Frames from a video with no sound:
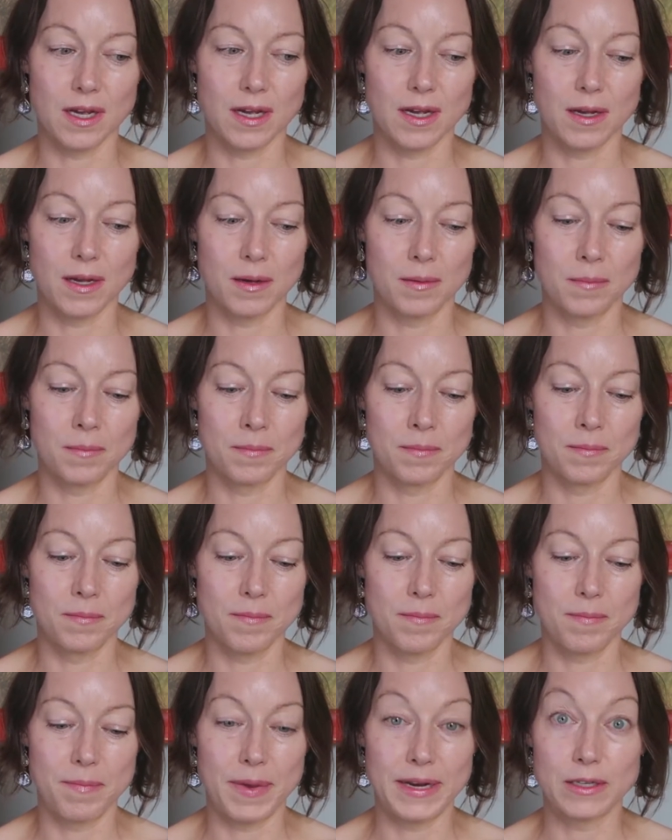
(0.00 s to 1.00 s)

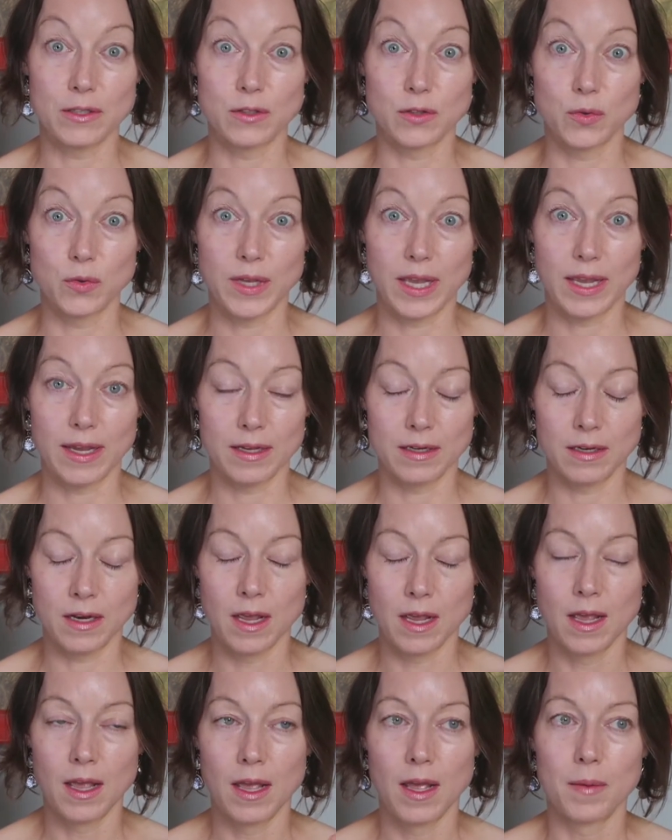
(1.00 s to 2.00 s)

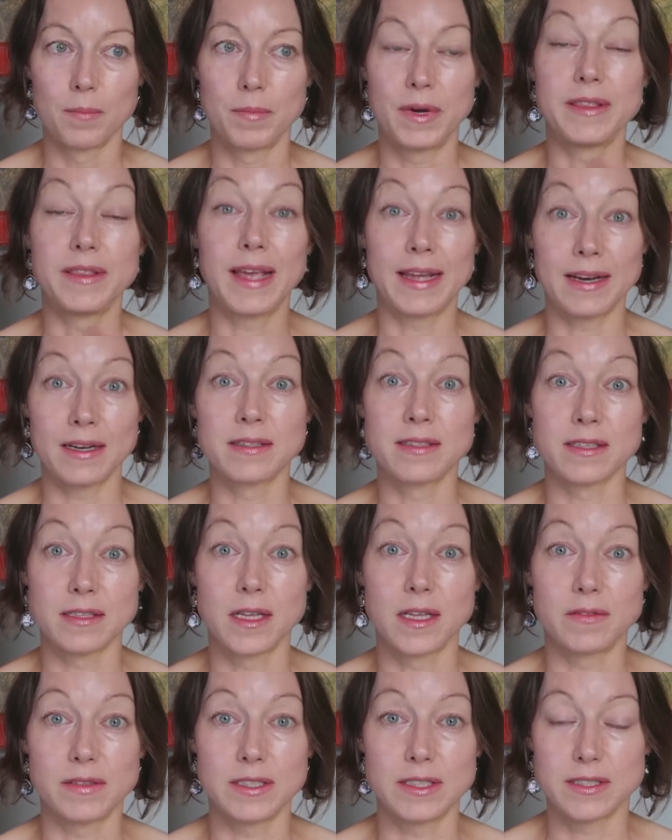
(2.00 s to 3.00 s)
beta-glucan, but that is a
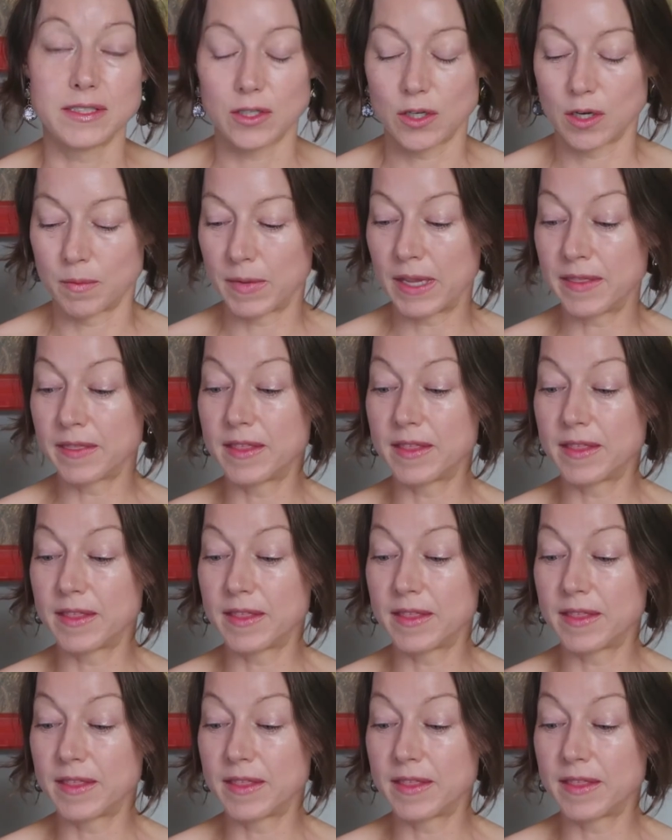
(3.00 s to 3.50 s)
lovely serum.